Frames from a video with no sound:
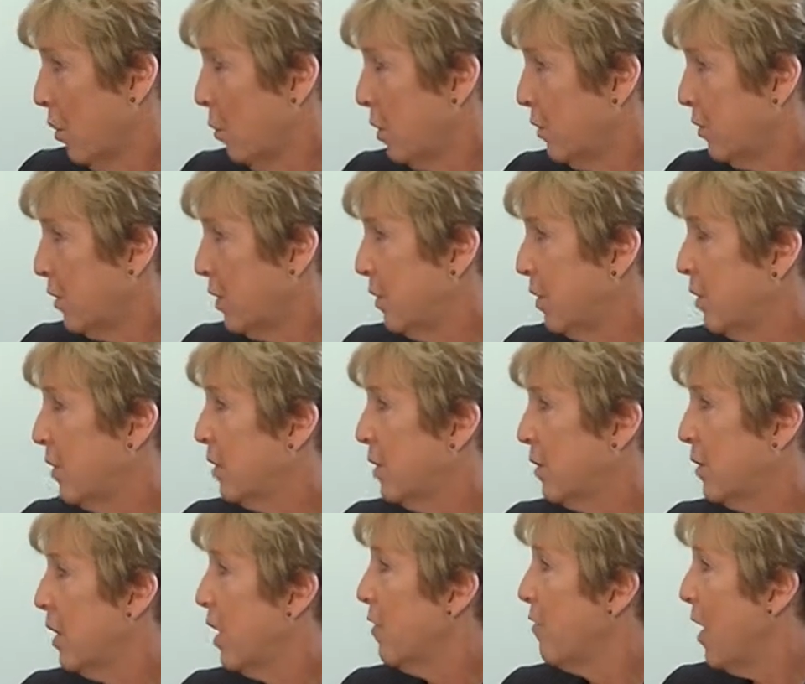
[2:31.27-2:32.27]
which
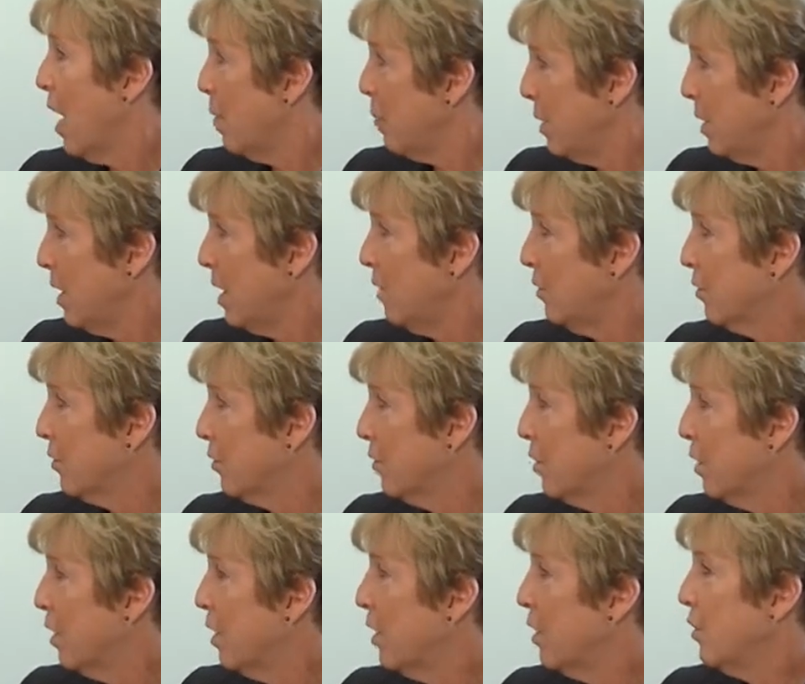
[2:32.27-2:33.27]
consists of Ebenezer,
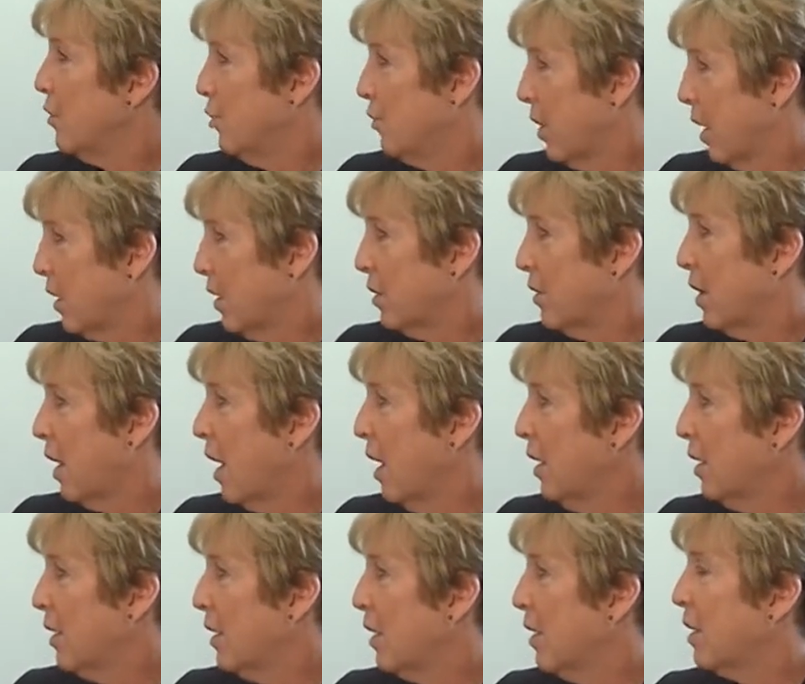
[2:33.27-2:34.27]
Chuckatuck,